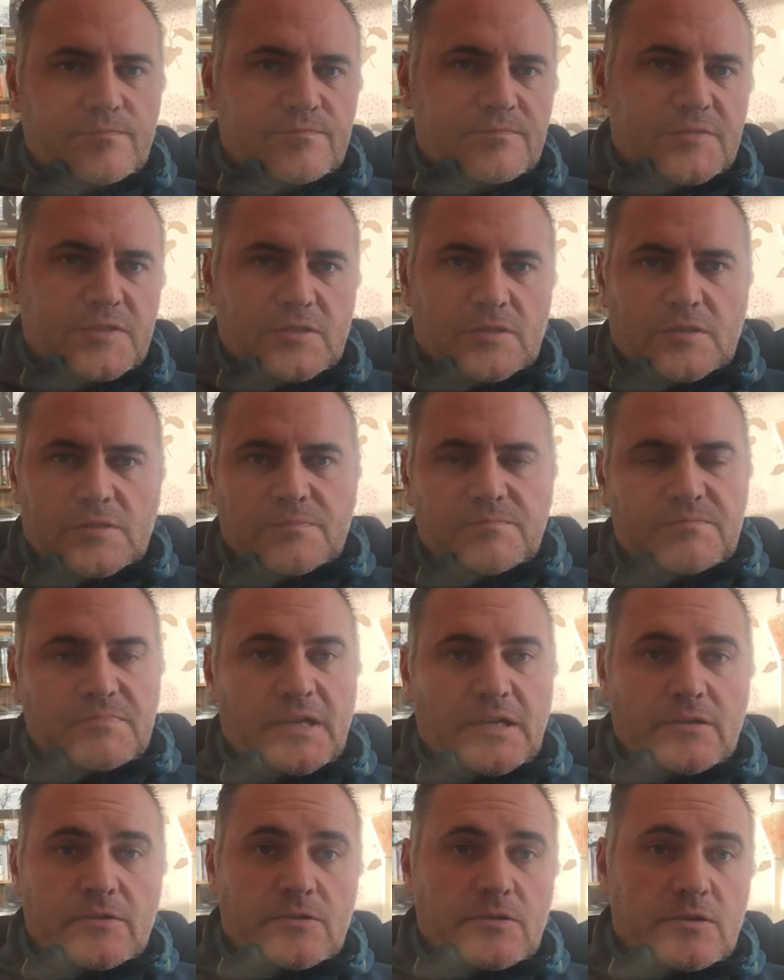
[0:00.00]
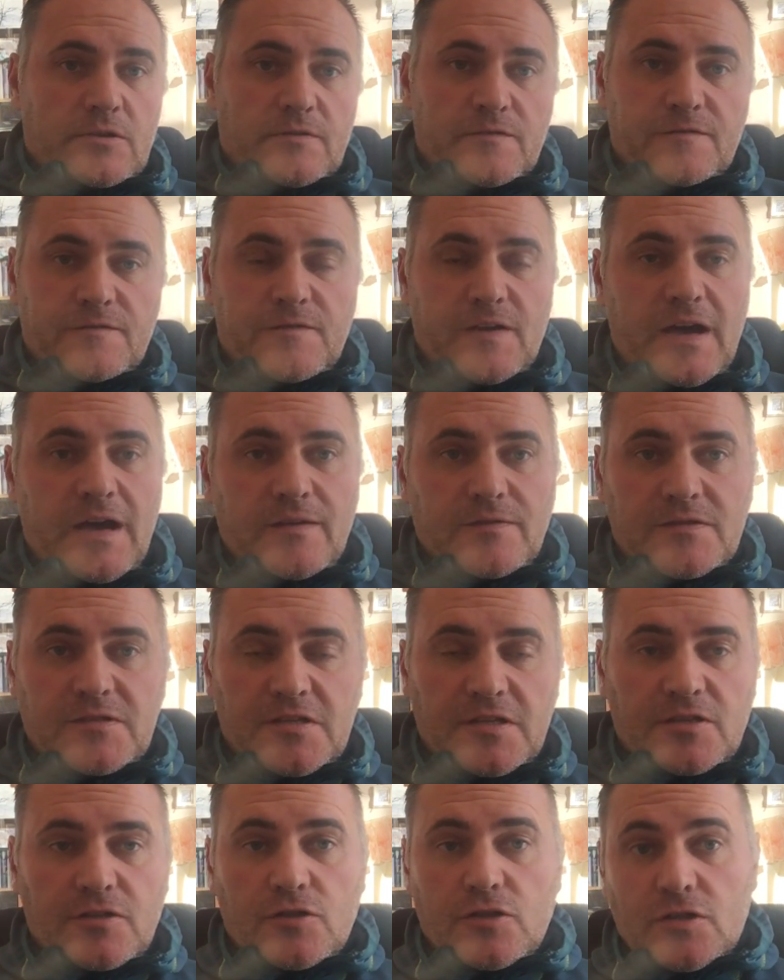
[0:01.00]
I don't know, 5,
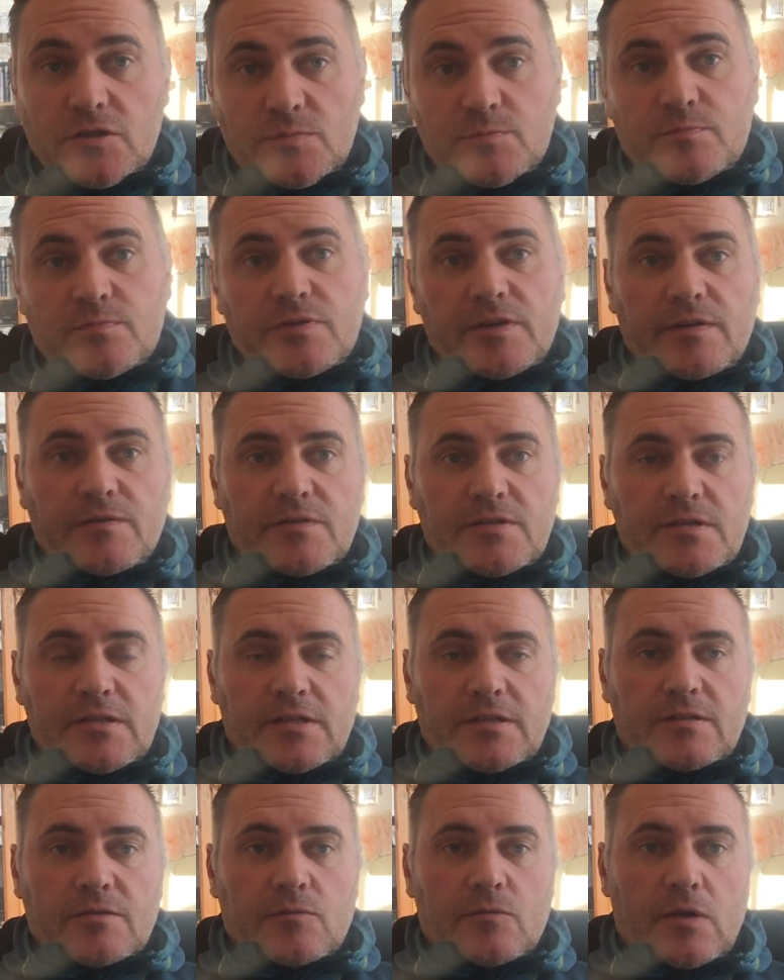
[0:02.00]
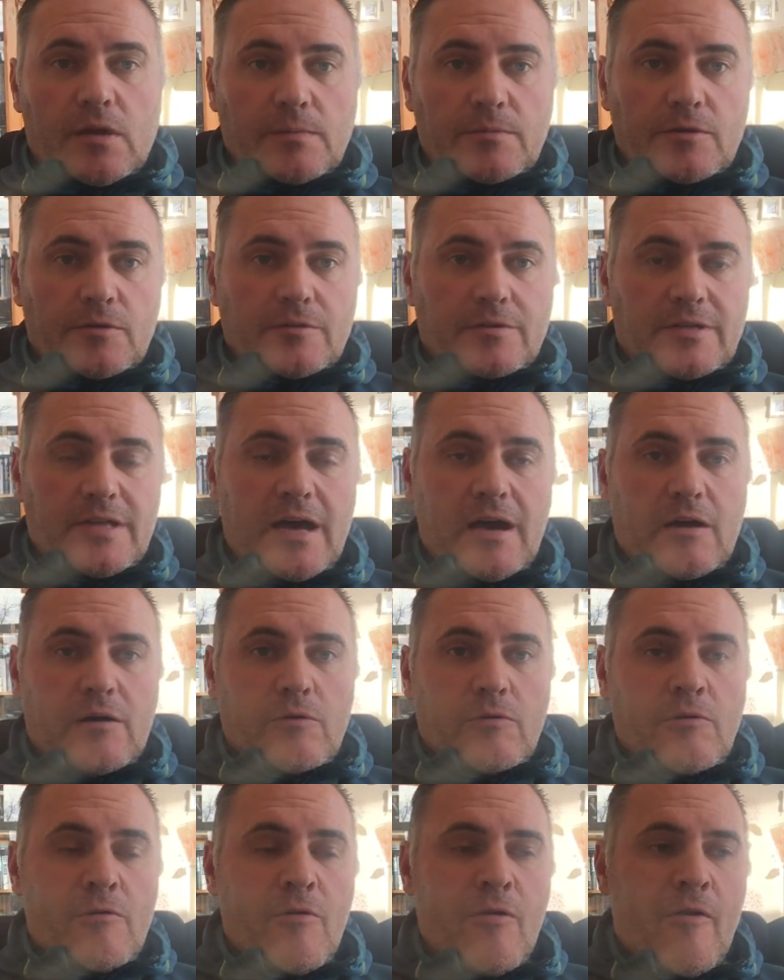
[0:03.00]
6 years previously to what I'm doing
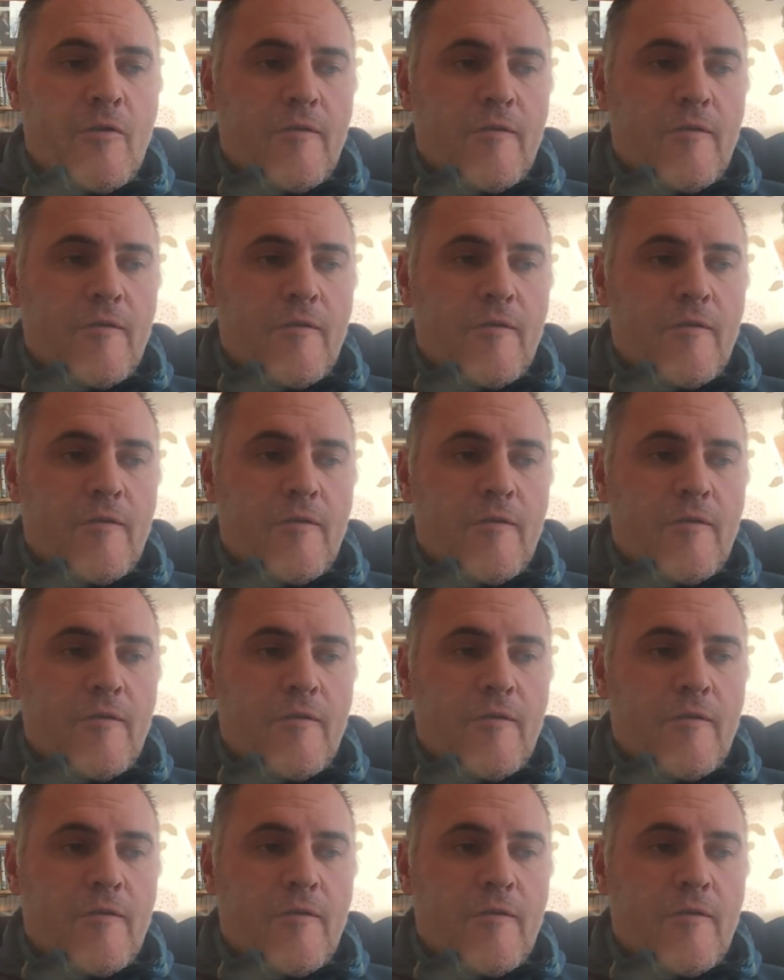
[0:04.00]
now,